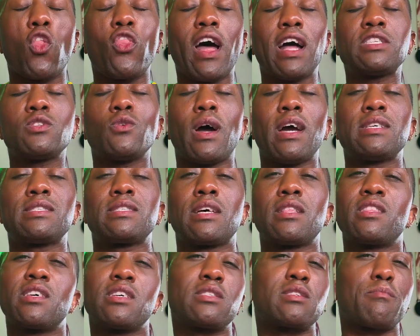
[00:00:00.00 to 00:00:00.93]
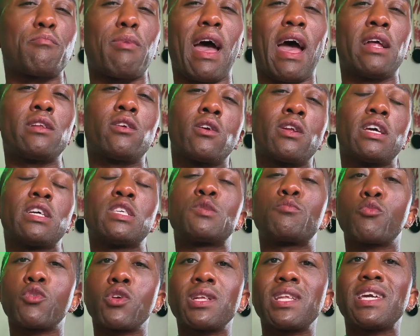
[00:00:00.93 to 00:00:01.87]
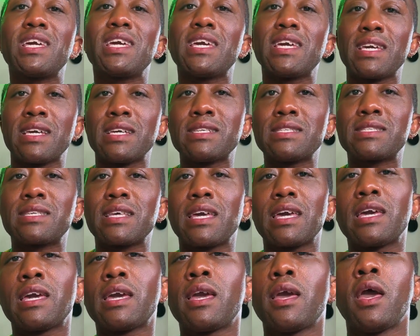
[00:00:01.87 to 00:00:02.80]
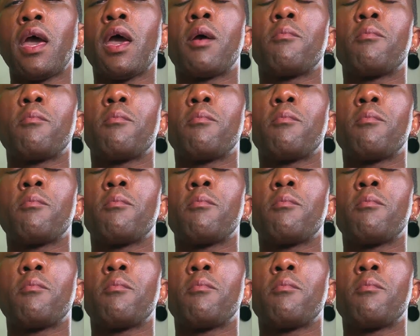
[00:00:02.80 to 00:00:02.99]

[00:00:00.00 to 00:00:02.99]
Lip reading: That's why I said this pattern is pretty easy,